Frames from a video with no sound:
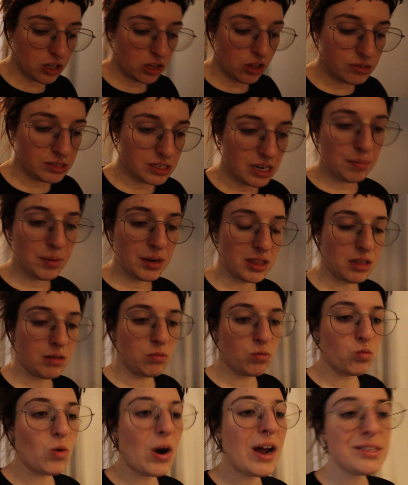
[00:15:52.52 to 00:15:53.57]
closed up, like the
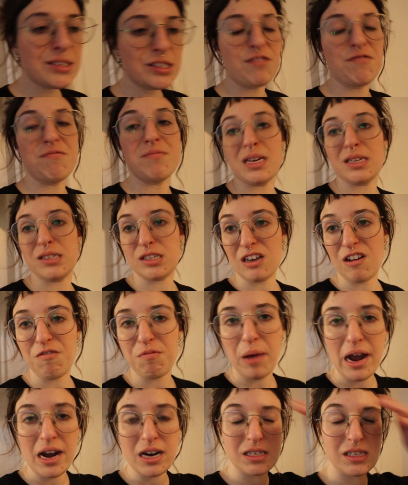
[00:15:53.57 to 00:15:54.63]
rest of my stuff
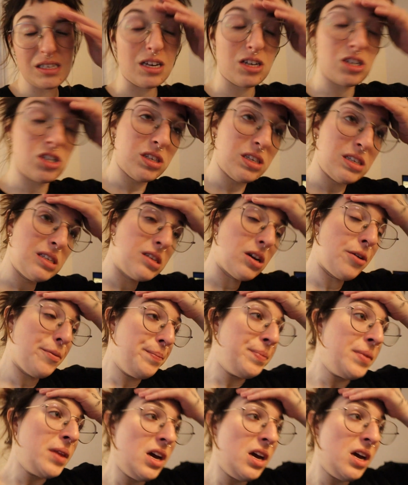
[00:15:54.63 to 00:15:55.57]
packed essentially. So